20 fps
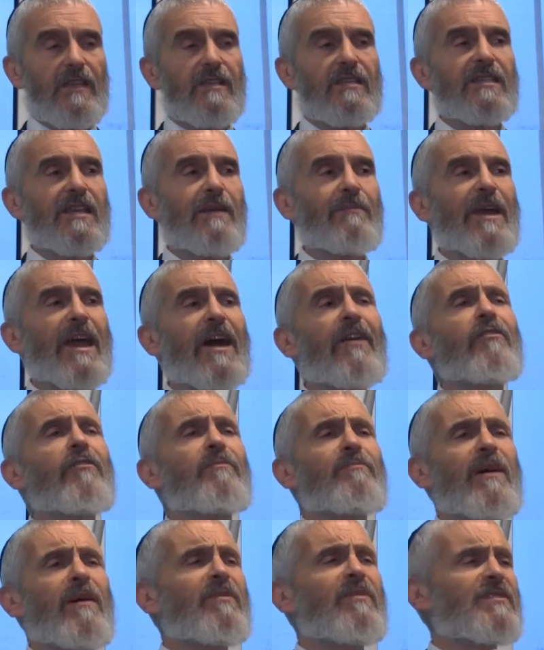some
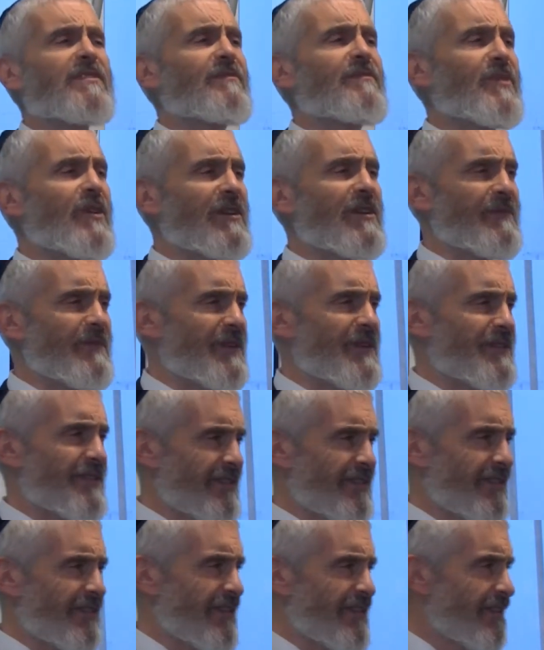Arab members of parliament.
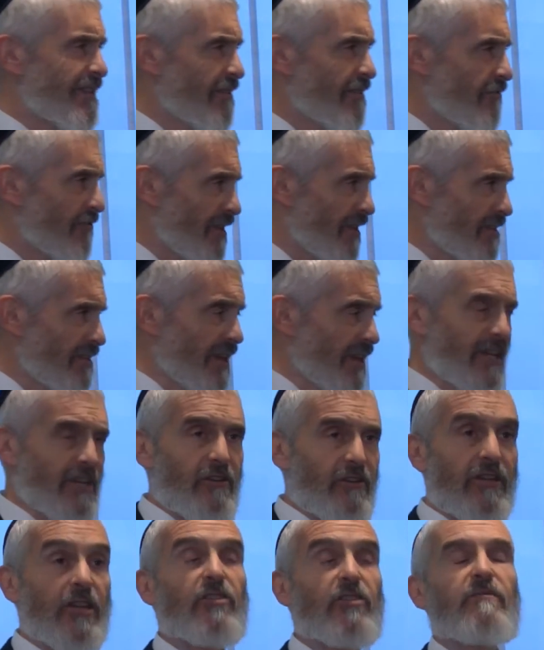
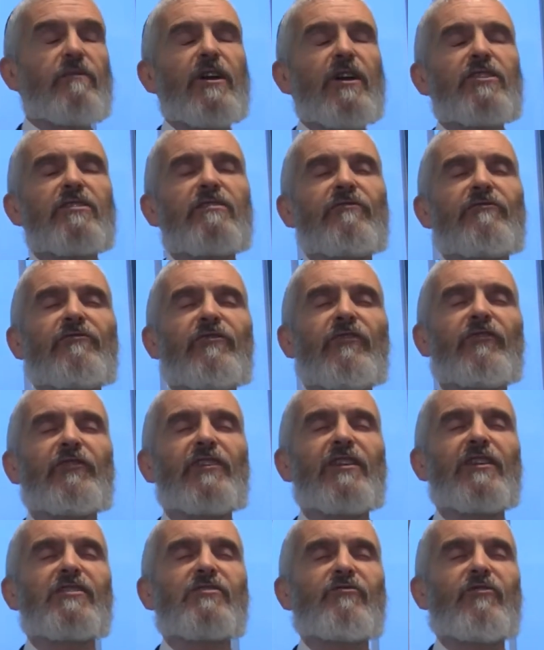Fascinating. Can you imagine
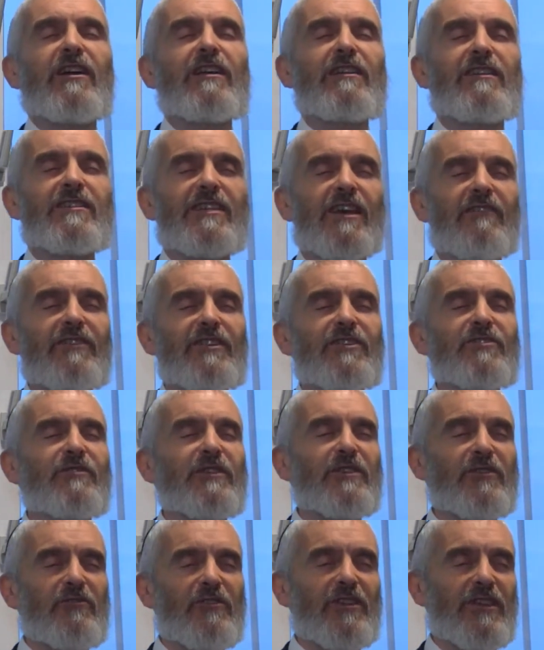50 Israelis having to
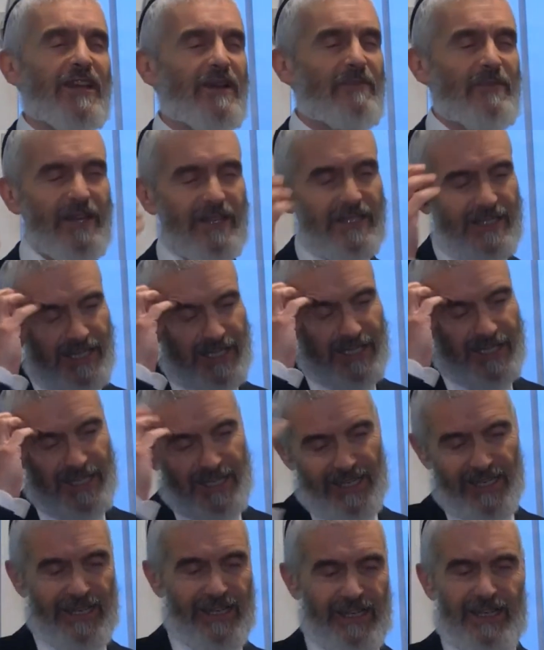agree? I mean, it's like
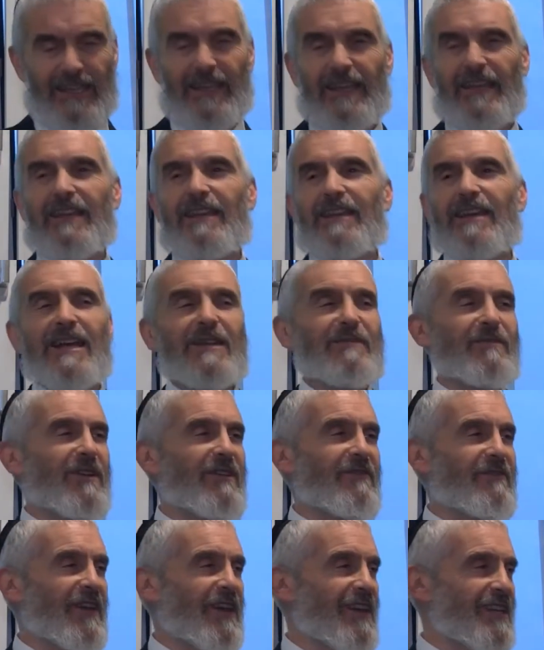a
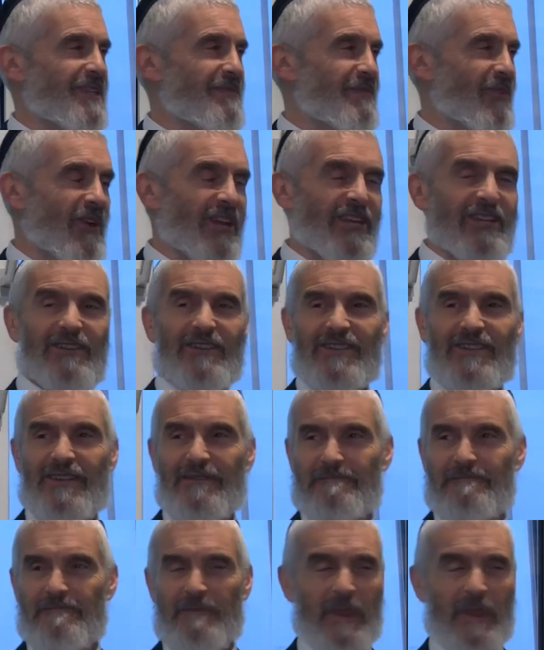nightmare. That is a miraculous
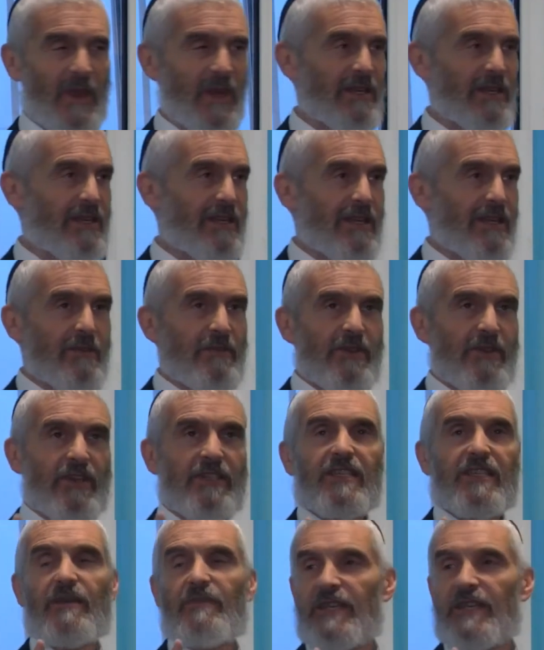thing. But
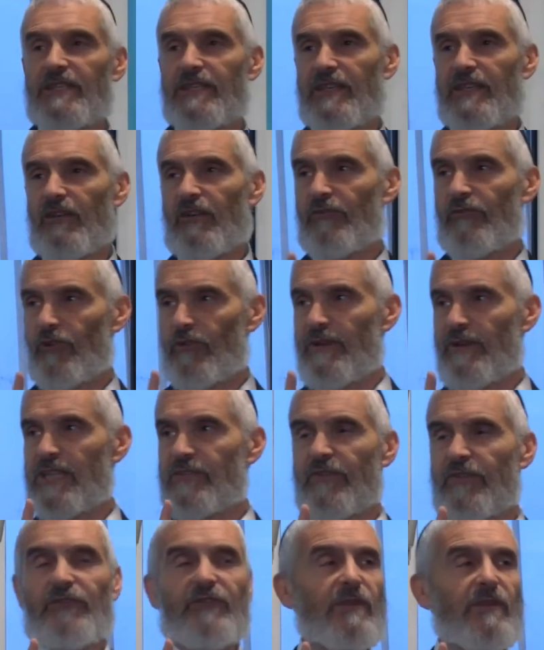this committee of
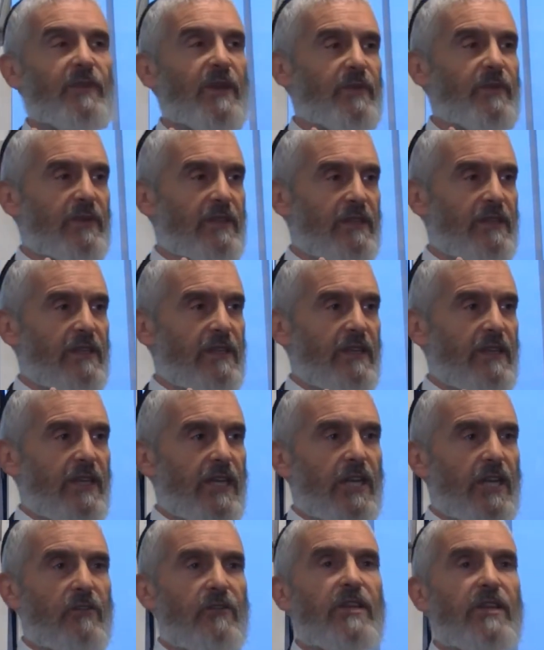almost 50 people
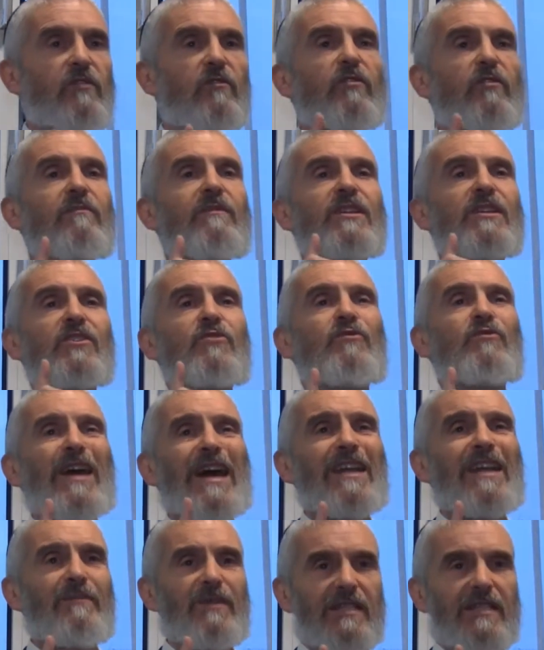agreed almost
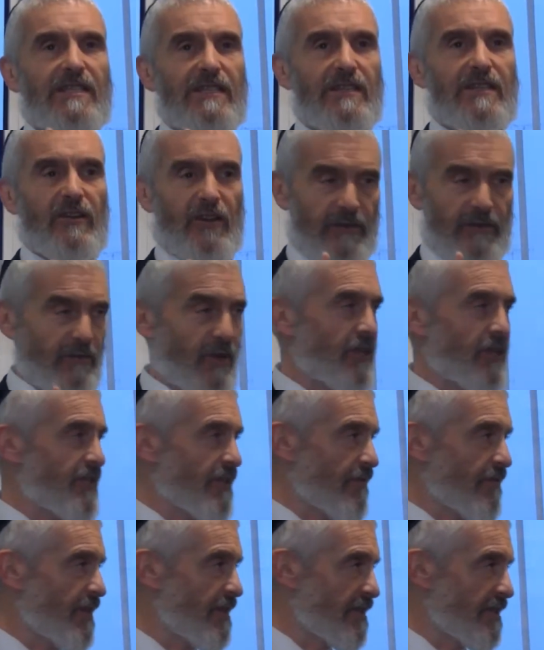unanimously on most
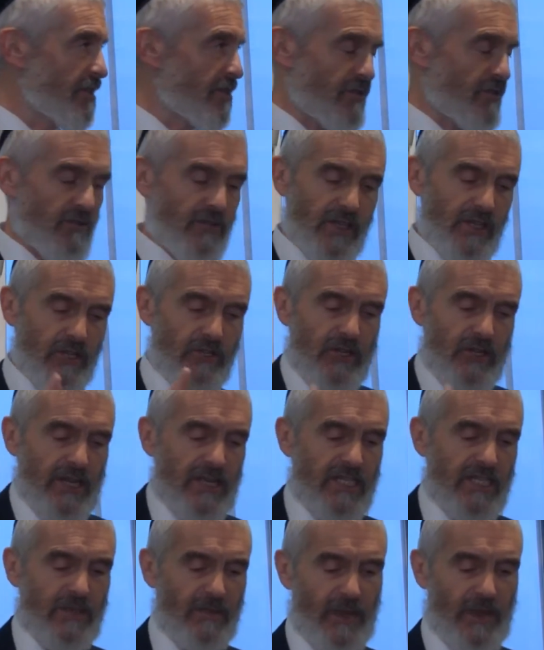of these issues. And I'll try
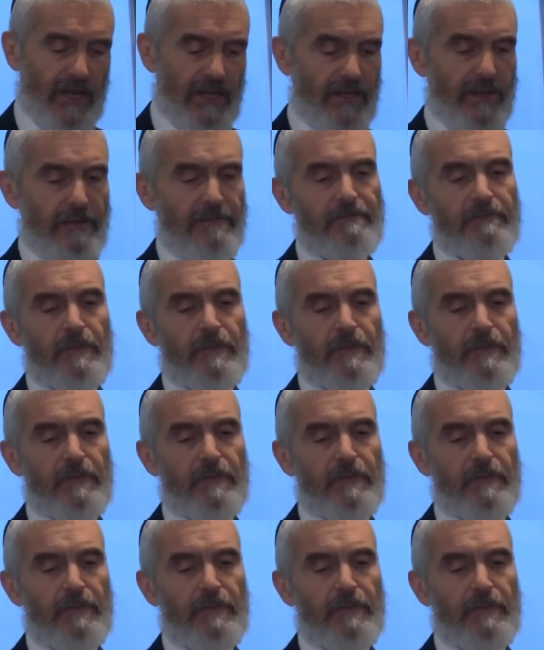and explain